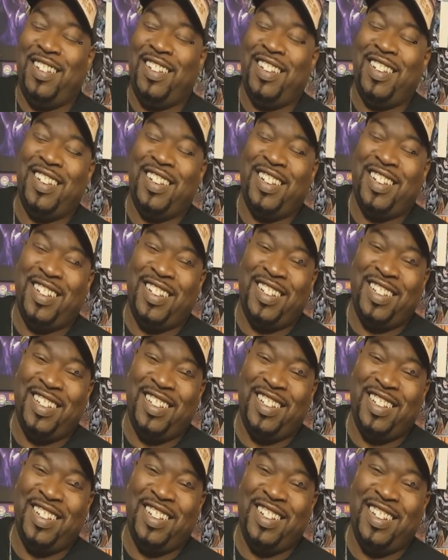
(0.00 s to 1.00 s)

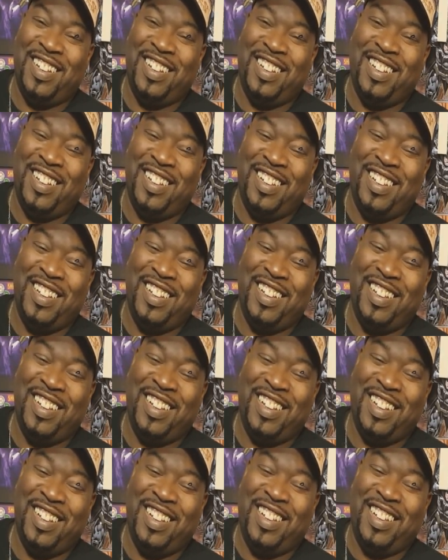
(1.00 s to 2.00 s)

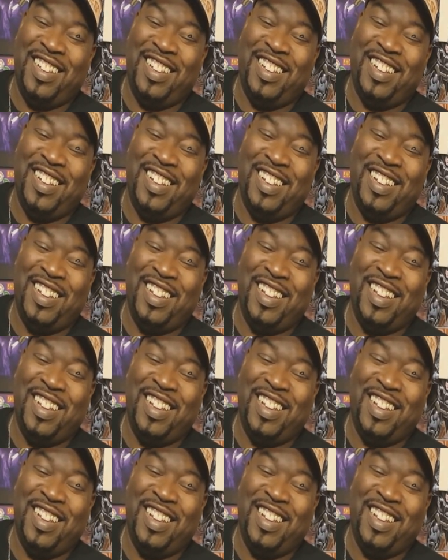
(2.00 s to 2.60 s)
This person isn't speaking.